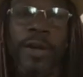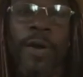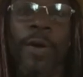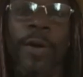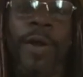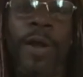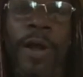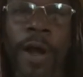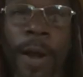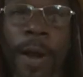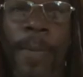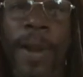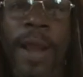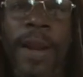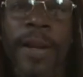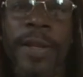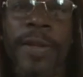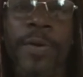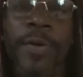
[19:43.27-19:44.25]
y'all, I'm
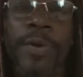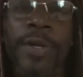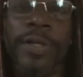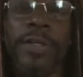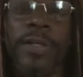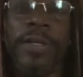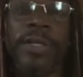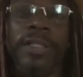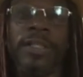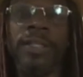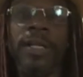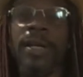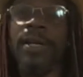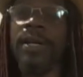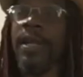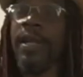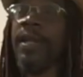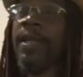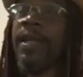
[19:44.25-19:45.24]
out of here on this good
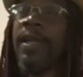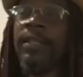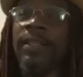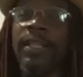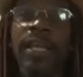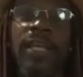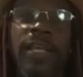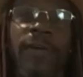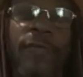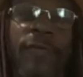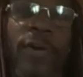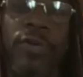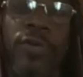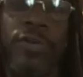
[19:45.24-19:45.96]
Sunday. Thank you for